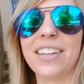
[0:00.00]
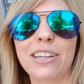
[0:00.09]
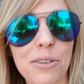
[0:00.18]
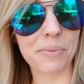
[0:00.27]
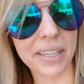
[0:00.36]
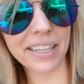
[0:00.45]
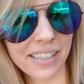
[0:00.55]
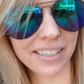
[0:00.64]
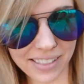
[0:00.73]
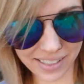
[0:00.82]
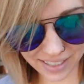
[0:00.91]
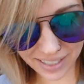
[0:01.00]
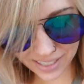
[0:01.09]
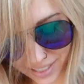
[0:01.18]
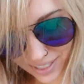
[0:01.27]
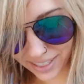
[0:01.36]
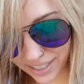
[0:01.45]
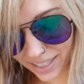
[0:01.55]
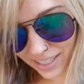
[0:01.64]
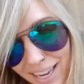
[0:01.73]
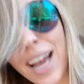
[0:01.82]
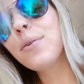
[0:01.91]
Oh my goodness.
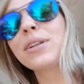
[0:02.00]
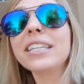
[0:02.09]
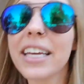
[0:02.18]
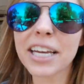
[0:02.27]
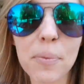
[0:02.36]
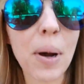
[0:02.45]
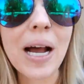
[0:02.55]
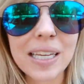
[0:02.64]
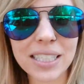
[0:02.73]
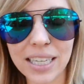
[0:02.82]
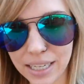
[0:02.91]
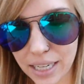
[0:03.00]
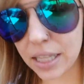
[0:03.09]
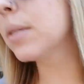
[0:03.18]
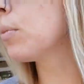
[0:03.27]
I went to kickboxing again this